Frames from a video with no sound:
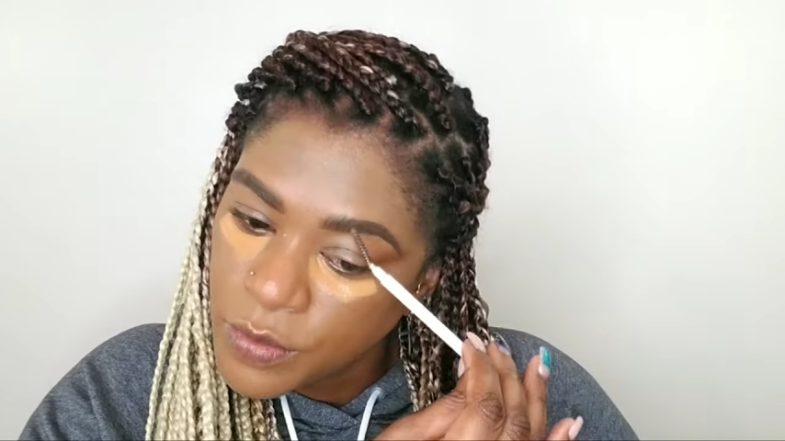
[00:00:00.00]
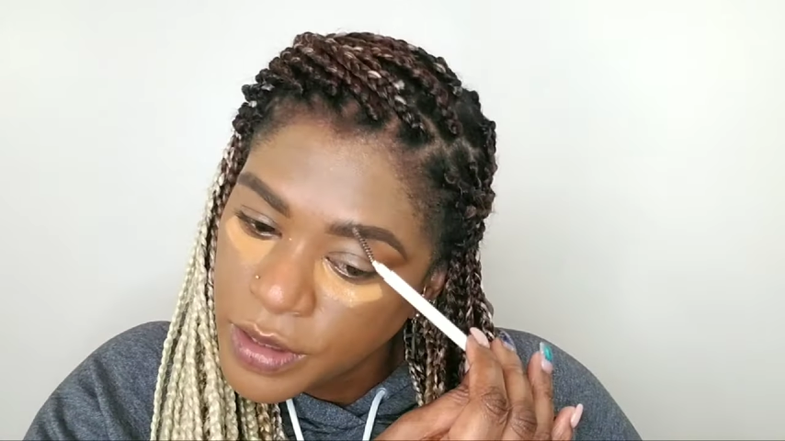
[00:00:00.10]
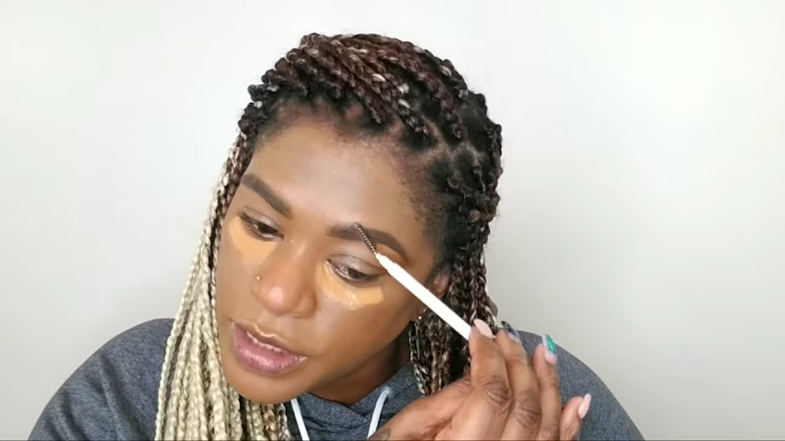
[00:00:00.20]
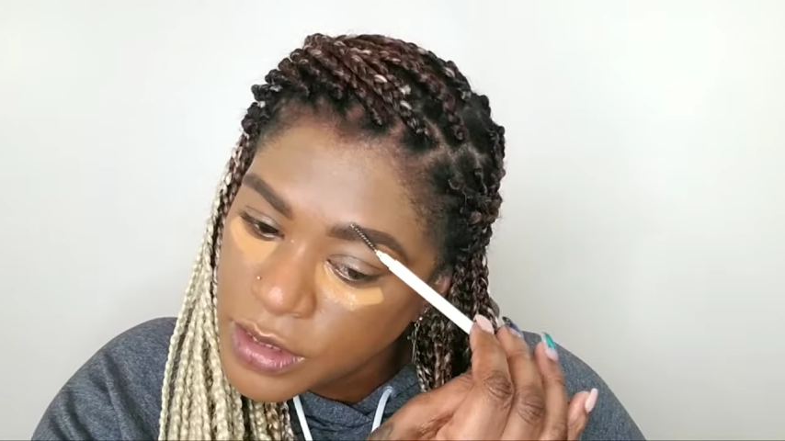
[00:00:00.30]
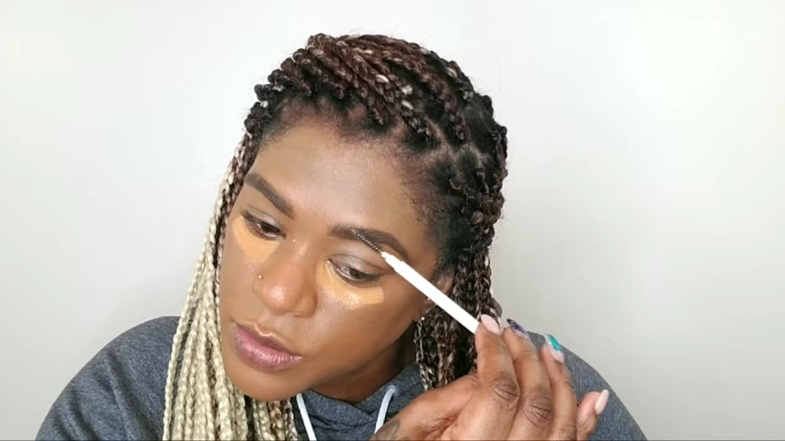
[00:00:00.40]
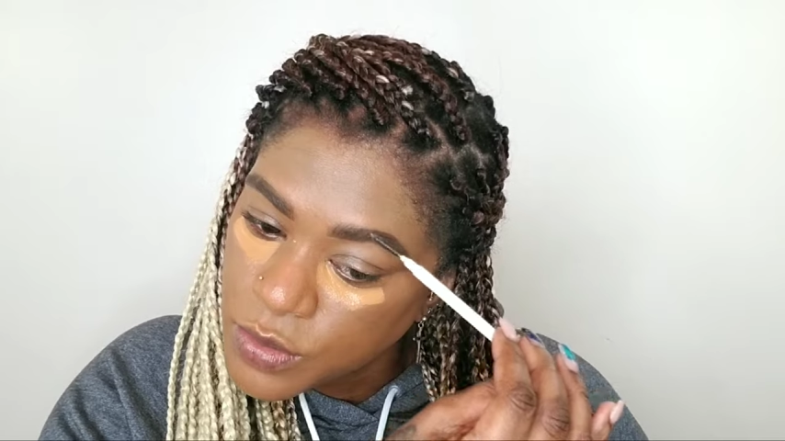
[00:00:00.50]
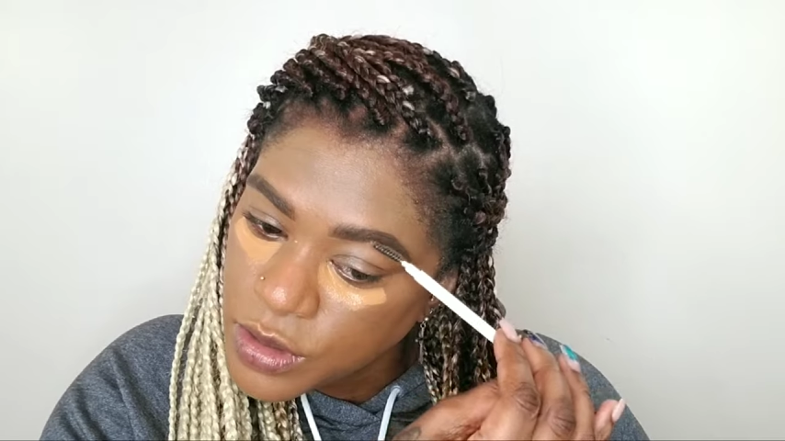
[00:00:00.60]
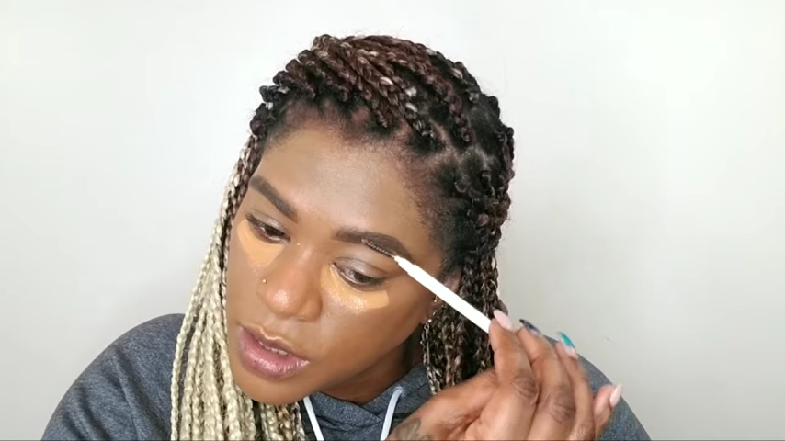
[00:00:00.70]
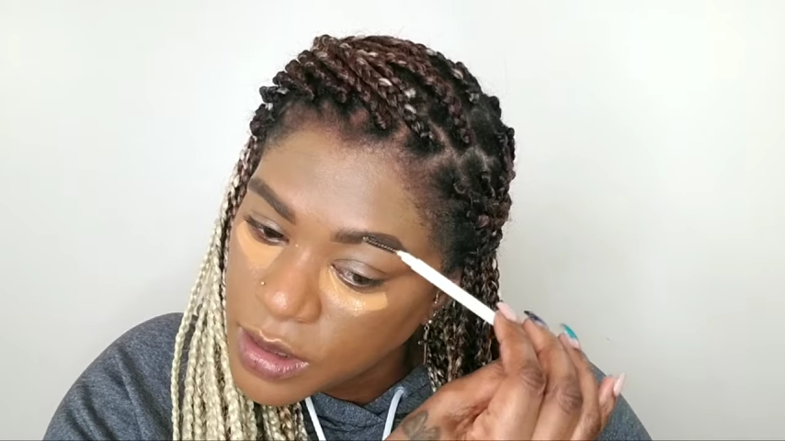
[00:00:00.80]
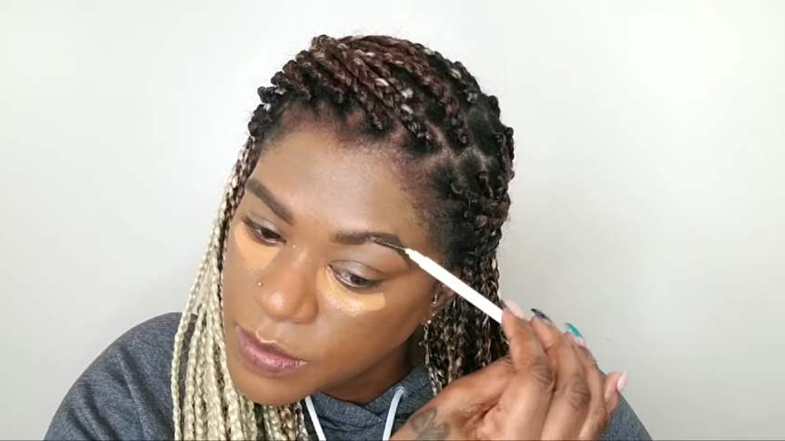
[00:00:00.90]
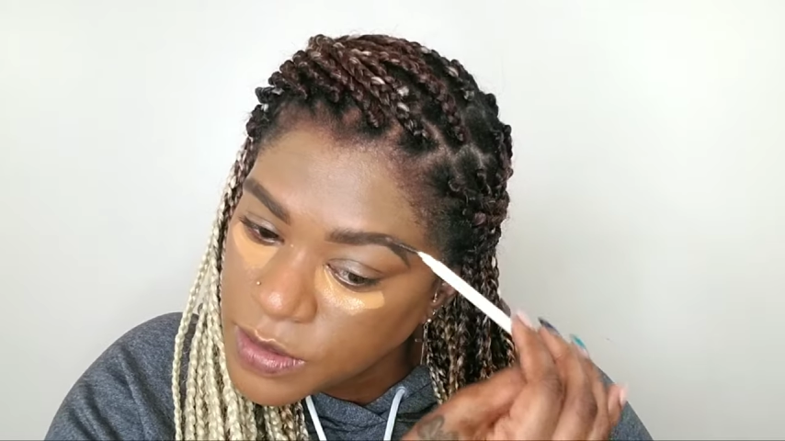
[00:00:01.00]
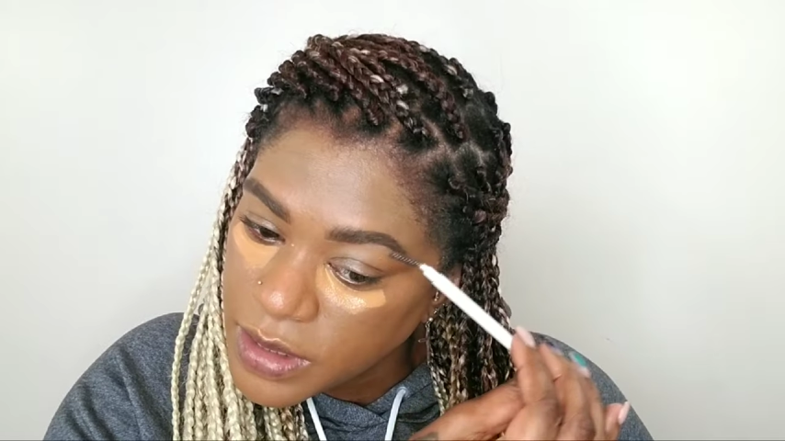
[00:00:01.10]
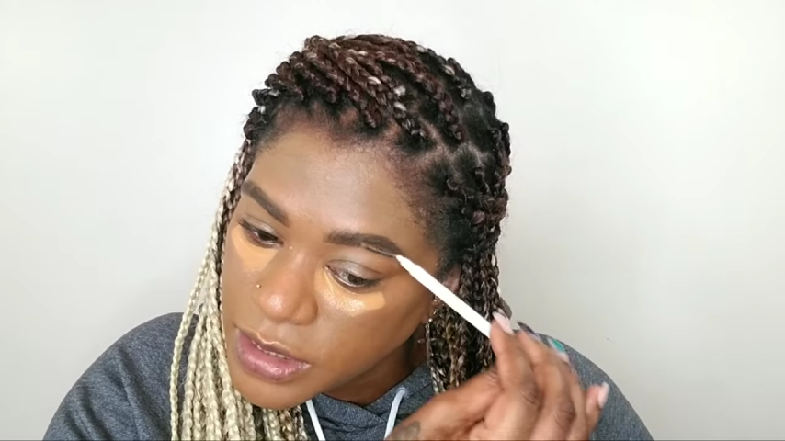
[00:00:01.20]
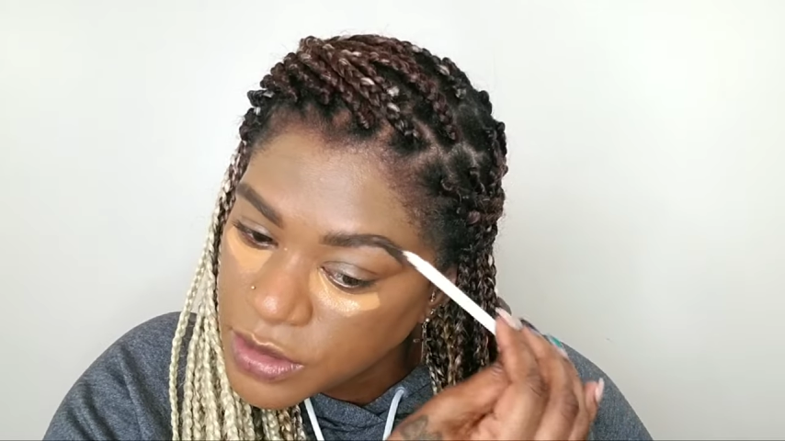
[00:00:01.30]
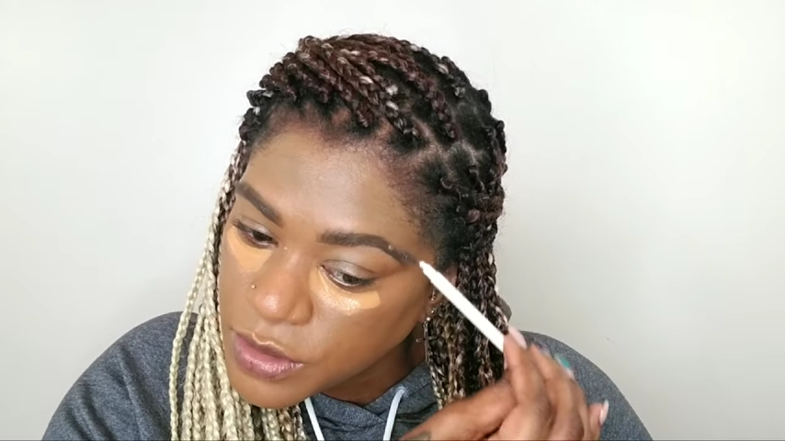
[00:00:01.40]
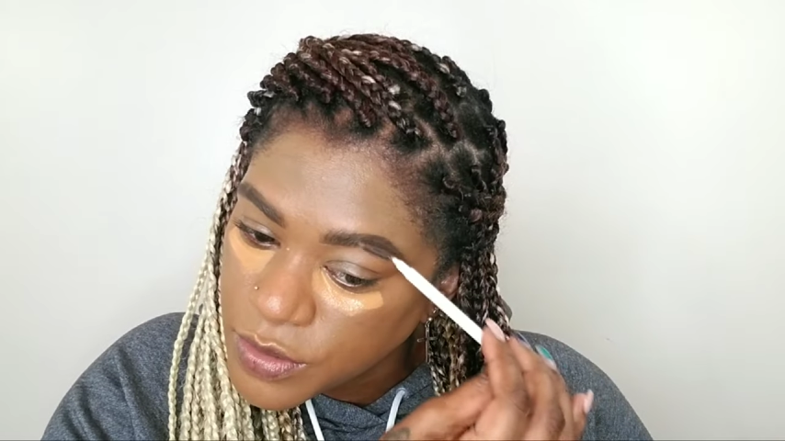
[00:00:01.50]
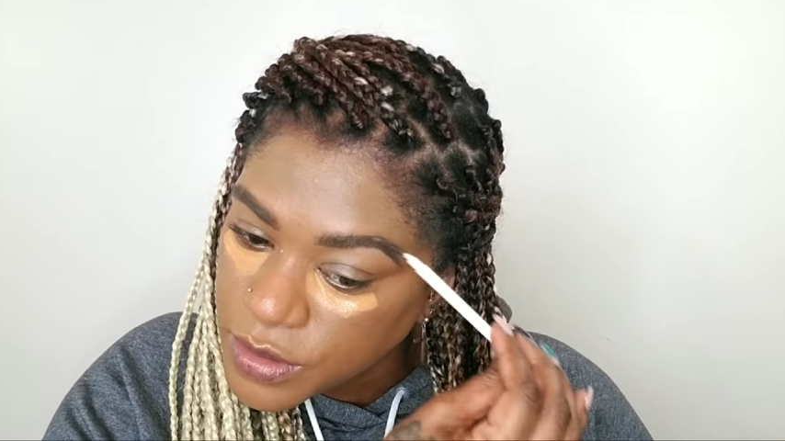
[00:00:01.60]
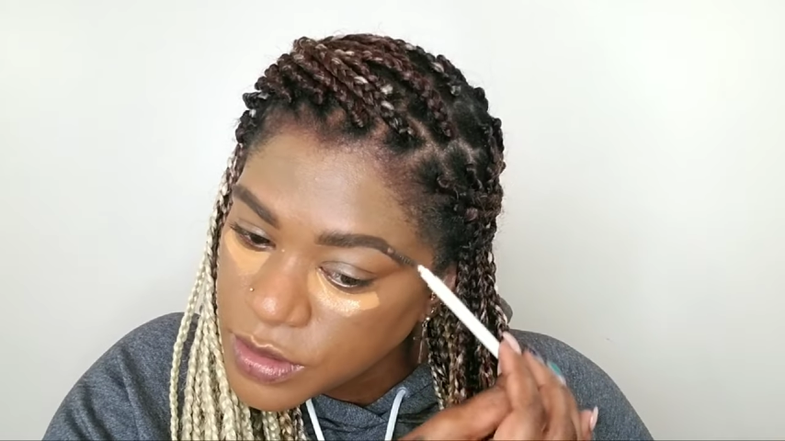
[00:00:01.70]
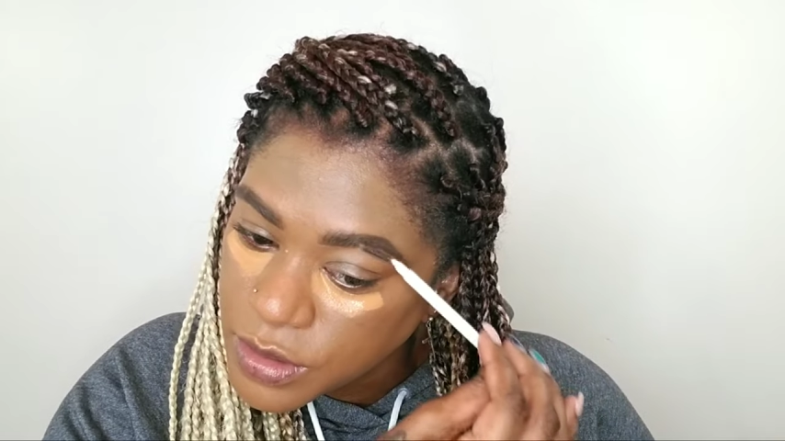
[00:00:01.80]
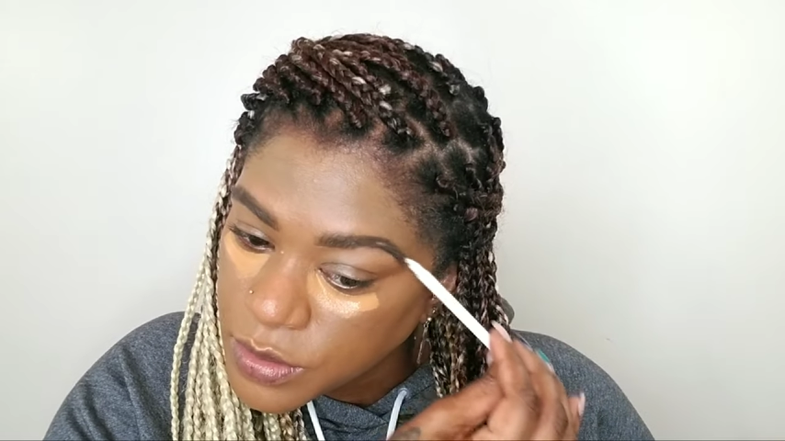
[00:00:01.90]
working two jobs or that you're
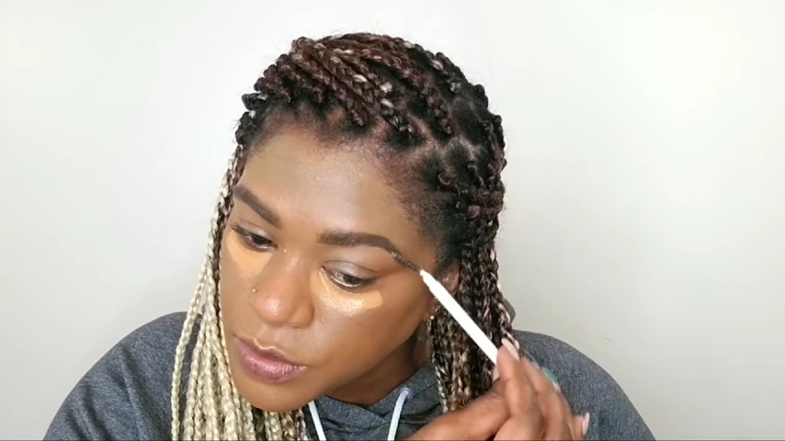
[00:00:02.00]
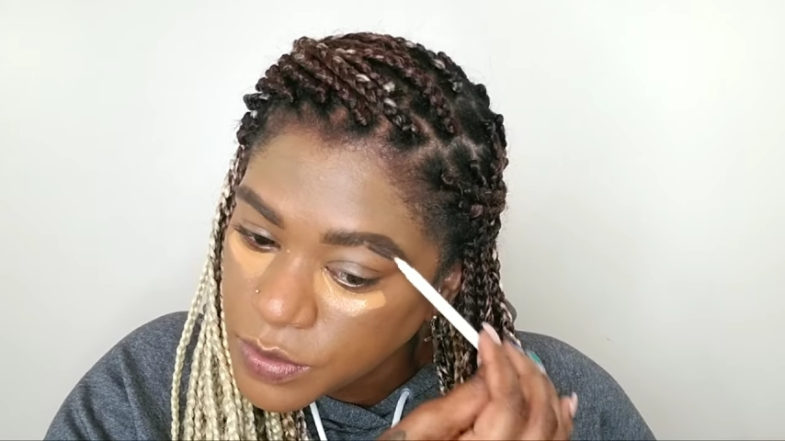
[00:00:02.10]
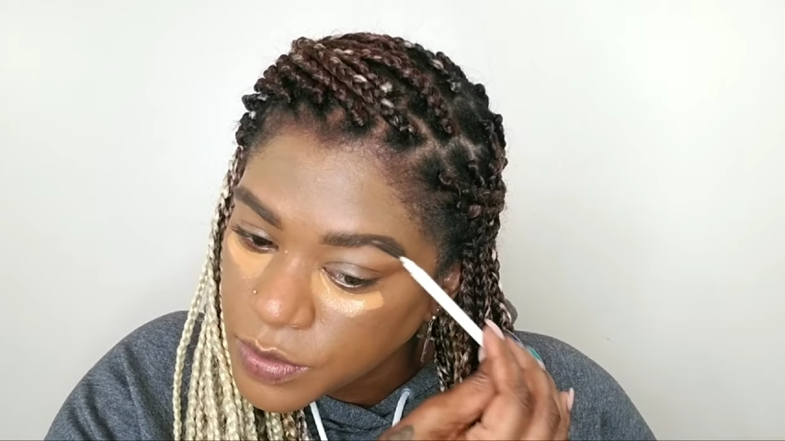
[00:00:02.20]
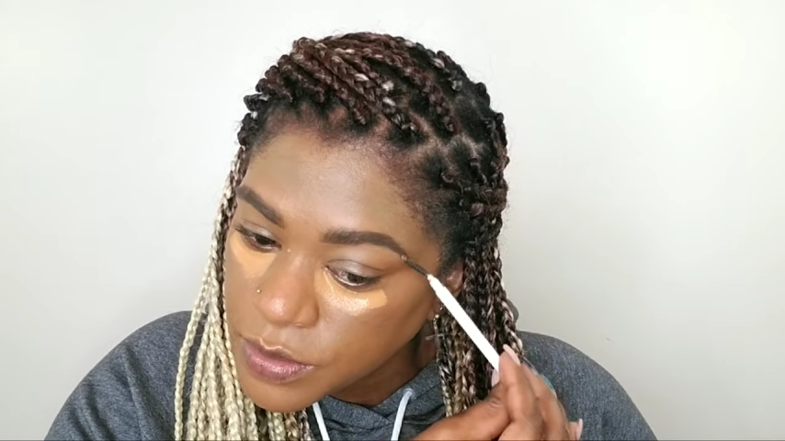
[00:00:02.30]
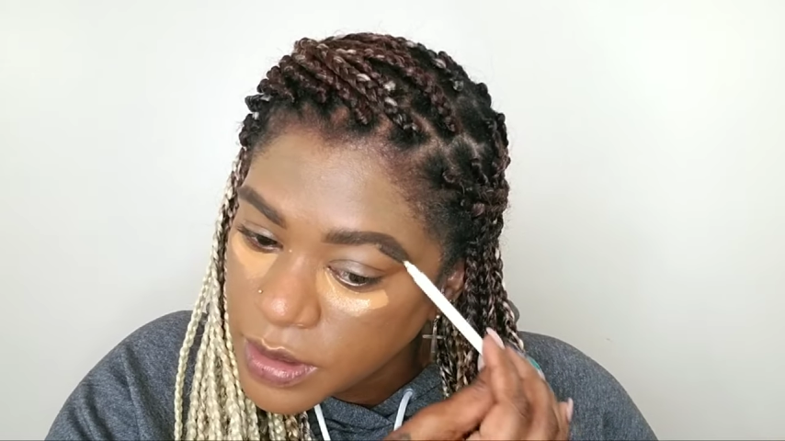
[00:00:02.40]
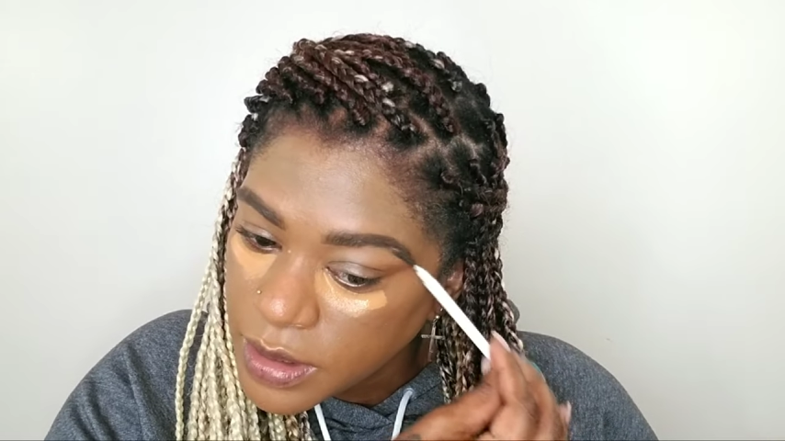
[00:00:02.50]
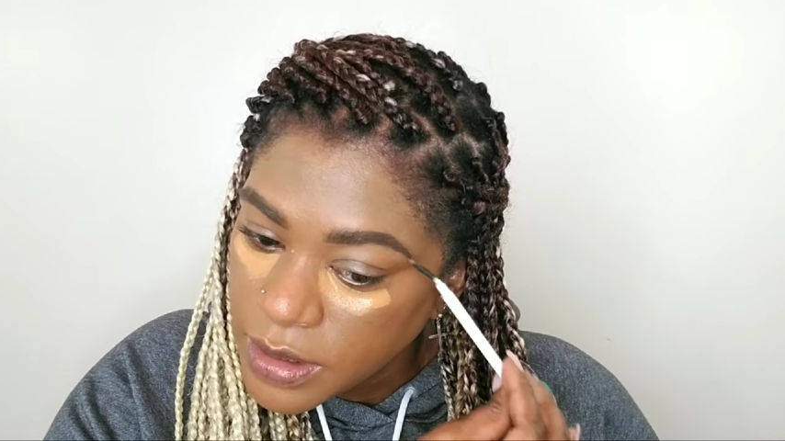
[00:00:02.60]
going to school